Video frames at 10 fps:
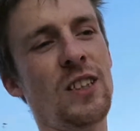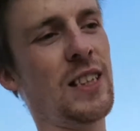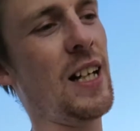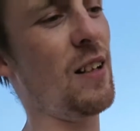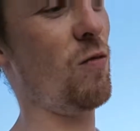You'll
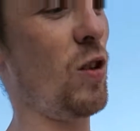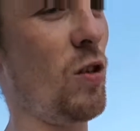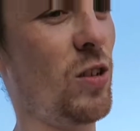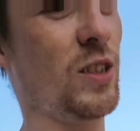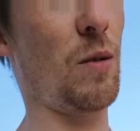see it in the
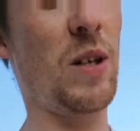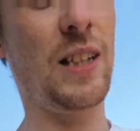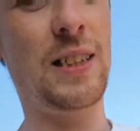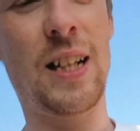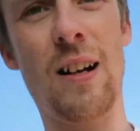vlog because I
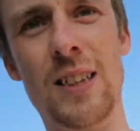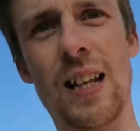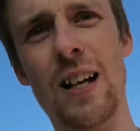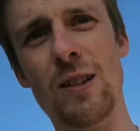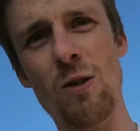managed to
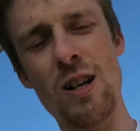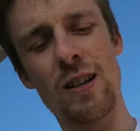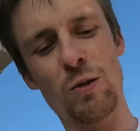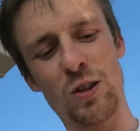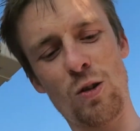capture that as
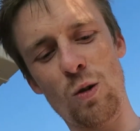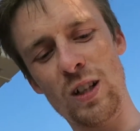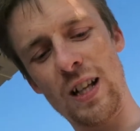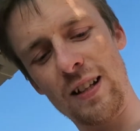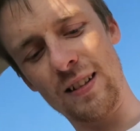well. He was cool
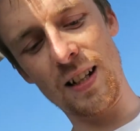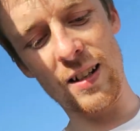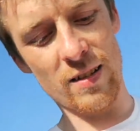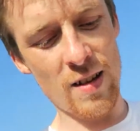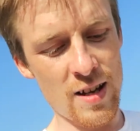that I was in
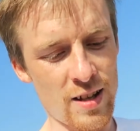and